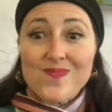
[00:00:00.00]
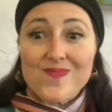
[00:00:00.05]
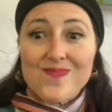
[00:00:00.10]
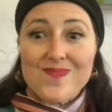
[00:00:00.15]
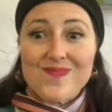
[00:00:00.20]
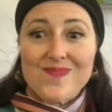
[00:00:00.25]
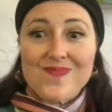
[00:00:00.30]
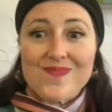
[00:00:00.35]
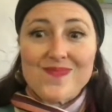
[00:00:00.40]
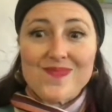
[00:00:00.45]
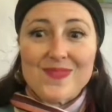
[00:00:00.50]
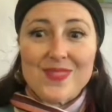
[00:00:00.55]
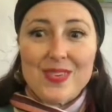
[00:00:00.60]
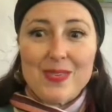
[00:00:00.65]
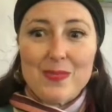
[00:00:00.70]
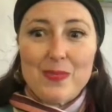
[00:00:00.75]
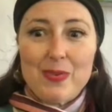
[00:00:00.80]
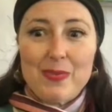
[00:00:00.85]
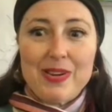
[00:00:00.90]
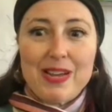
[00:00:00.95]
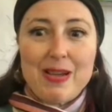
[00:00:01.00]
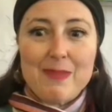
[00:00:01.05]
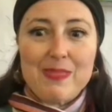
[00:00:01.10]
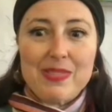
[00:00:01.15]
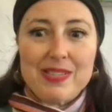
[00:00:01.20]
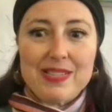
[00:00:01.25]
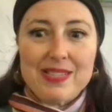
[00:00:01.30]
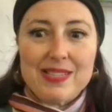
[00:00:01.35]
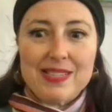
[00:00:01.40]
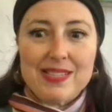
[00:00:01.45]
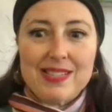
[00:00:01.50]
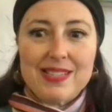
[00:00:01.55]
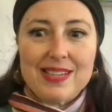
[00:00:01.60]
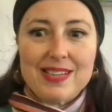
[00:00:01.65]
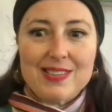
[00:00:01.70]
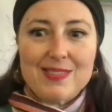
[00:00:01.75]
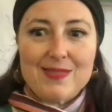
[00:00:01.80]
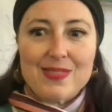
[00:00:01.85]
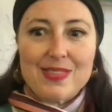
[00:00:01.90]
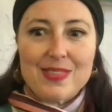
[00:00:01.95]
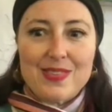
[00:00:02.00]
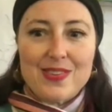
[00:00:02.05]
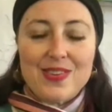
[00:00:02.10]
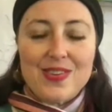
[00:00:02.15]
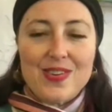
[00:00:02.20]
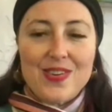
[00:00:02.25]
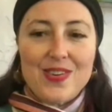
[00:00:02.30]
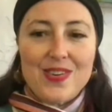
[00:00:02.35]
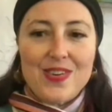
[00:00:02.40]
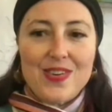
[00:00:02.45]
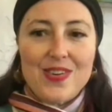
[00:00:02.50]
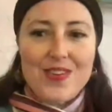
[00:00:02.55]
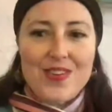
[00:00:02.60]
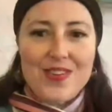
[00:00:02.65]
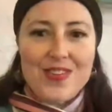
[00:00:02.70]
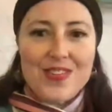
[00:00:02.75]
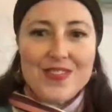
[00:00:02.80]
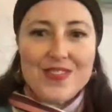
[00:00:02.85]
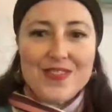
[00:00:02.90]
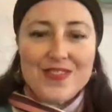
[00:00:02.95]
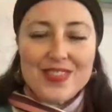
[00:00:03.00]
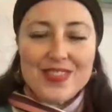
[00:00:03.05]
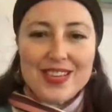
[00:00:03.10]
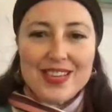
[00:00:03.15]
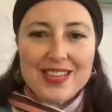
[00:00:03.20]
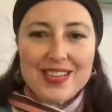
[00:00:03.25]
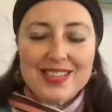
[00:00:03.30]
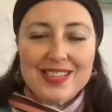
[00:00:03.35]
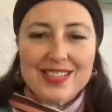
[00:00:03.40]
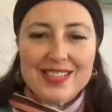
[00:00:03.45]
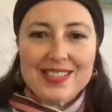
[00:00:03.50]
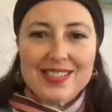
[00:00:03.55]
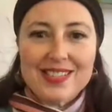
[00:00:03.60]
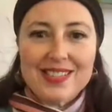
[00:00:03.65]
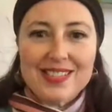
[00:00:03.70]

Mm-hmm. Womanopolis is here with all of the